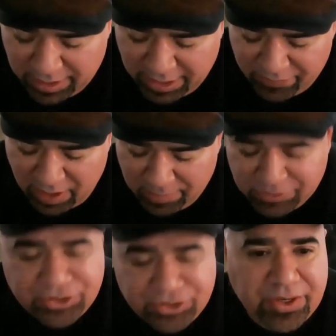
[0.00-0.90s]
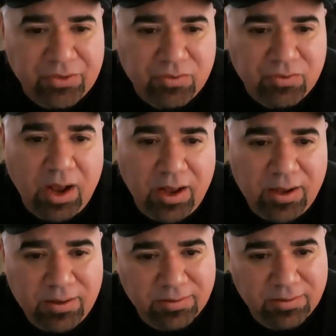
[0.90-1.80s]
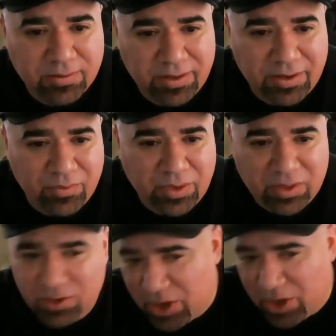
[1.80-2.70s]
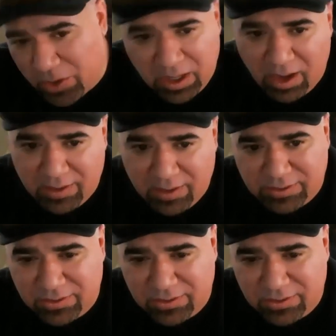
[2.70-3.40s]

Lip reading: if I'm shooting raw with no loss